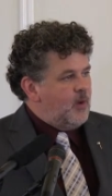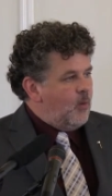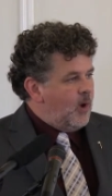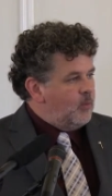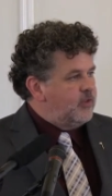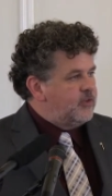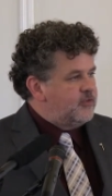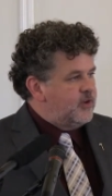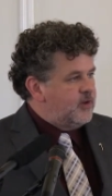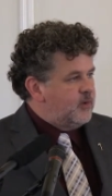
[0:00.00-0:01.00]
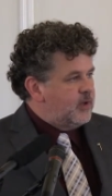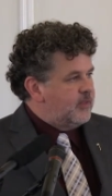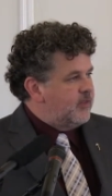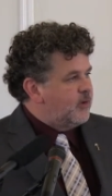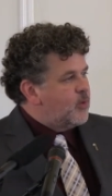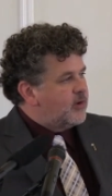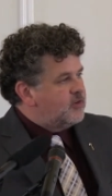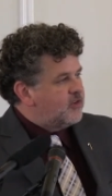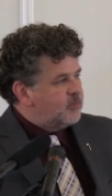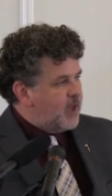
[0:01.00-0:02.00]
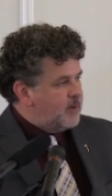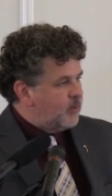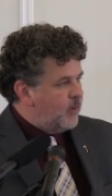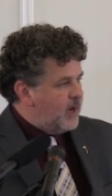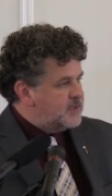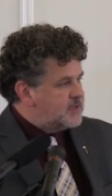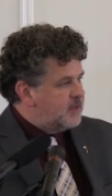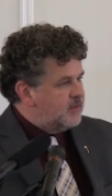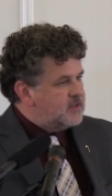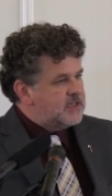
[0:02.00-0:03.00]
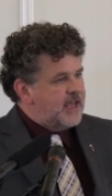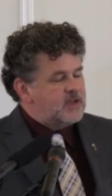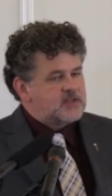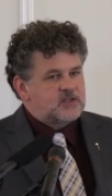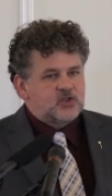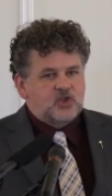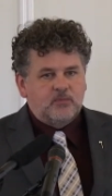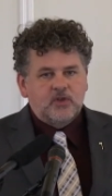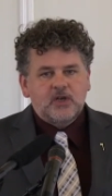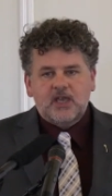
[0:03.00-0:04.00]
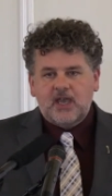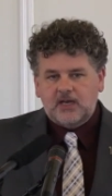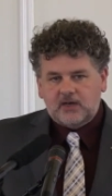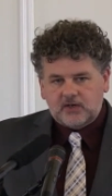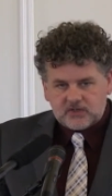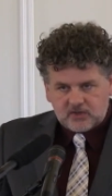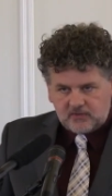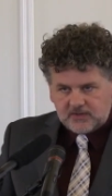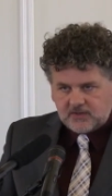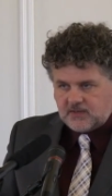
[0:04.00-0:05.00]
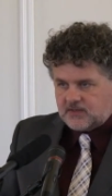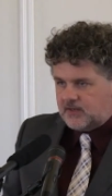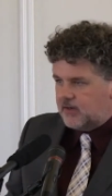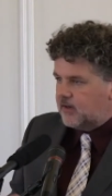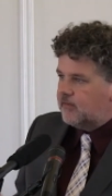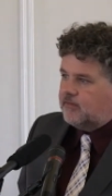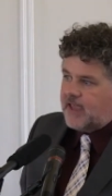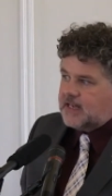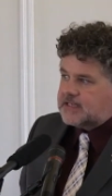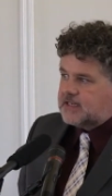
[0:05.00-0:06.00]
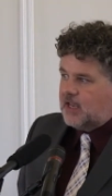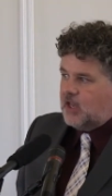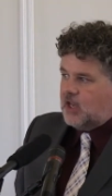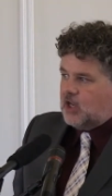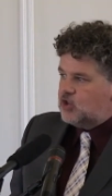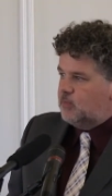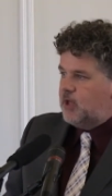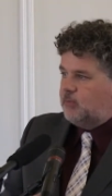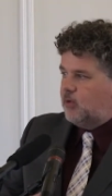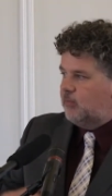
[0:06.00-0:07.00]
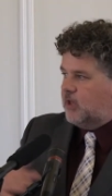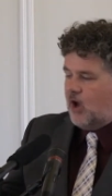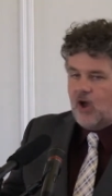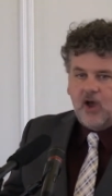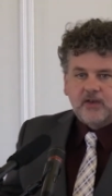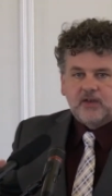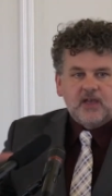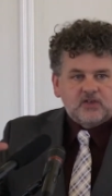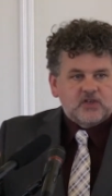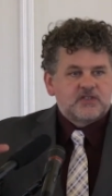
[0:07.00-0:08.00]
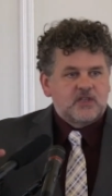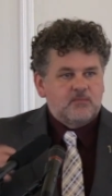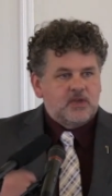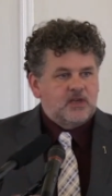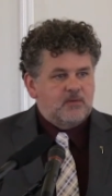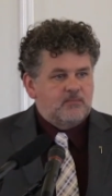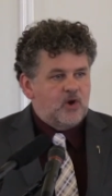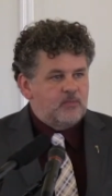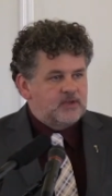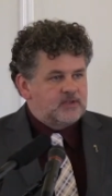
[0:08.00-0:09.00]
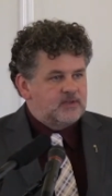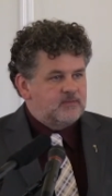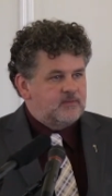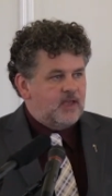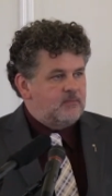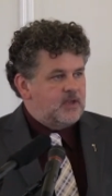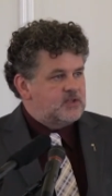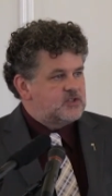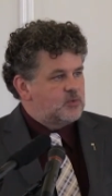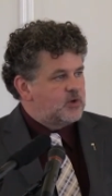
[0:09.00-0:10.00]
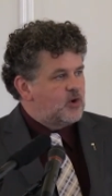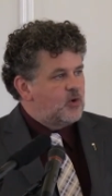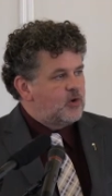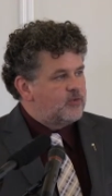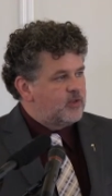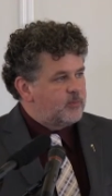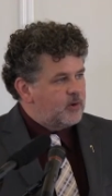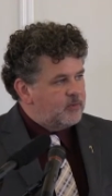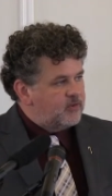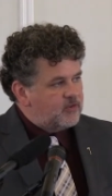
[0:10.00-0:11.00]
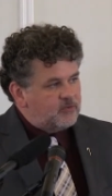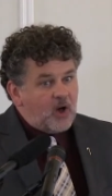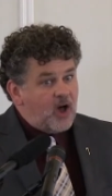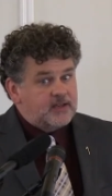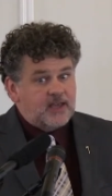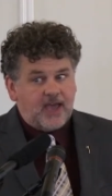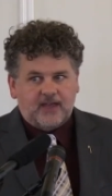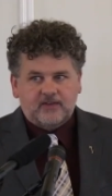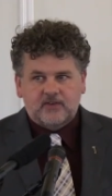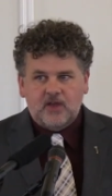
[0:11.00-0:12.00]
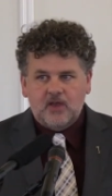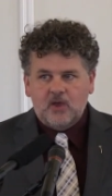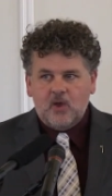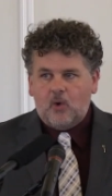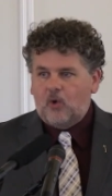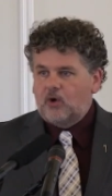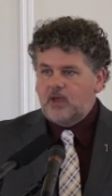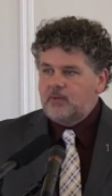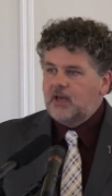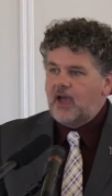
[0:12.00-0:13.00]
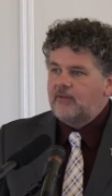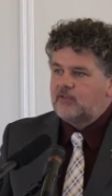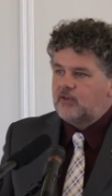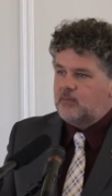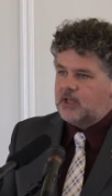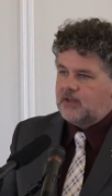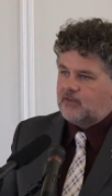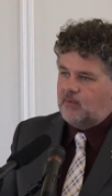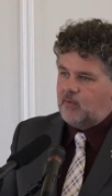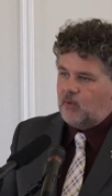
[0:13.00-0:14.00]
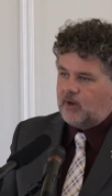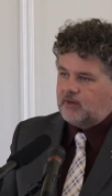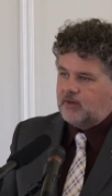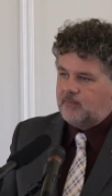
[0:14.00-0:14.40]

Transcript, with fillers: What will this do? Well, they're more than just paperweights. This allows us to communicate in our services and in our events to people beyond just the immediate moment. That means to record for the purposes of podcast or maybe live streaming at some point.